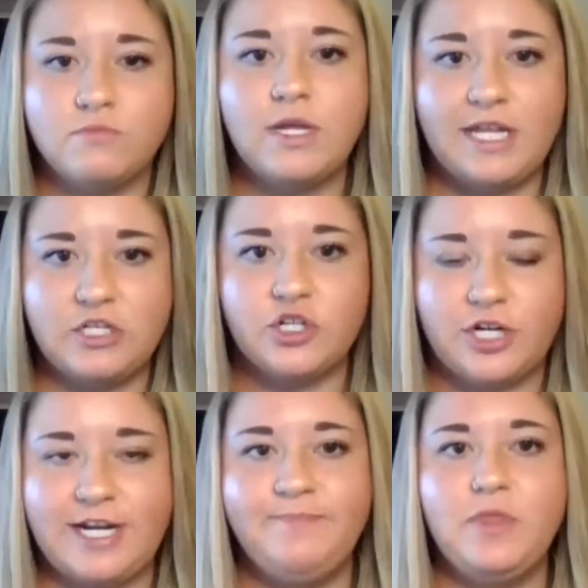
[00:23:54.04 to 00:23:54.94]

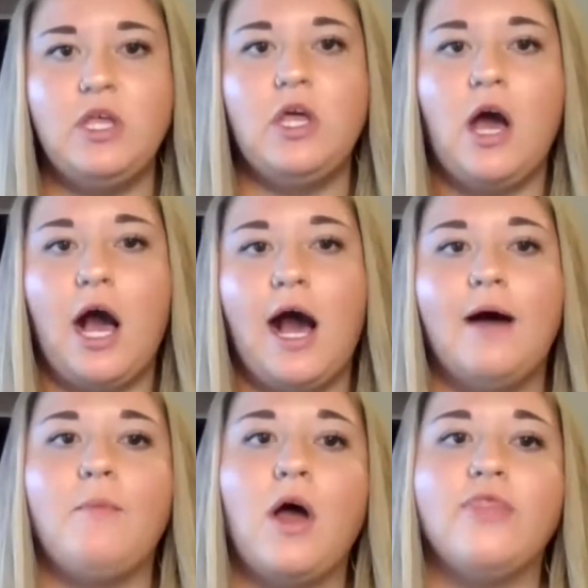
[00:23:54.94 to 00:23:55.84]
injury,
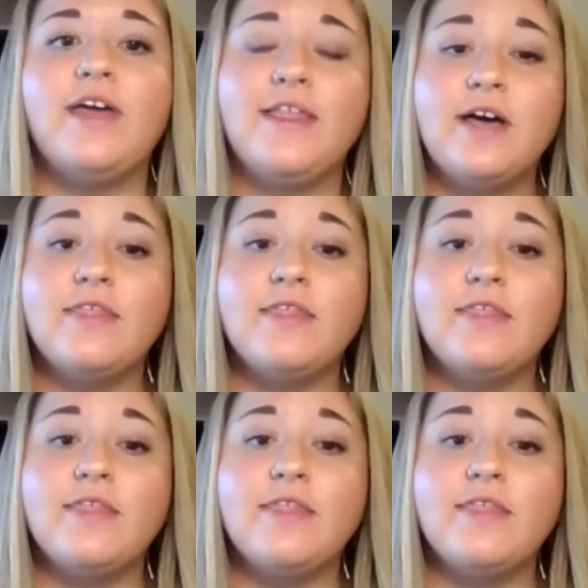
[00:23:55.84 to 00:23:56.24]
then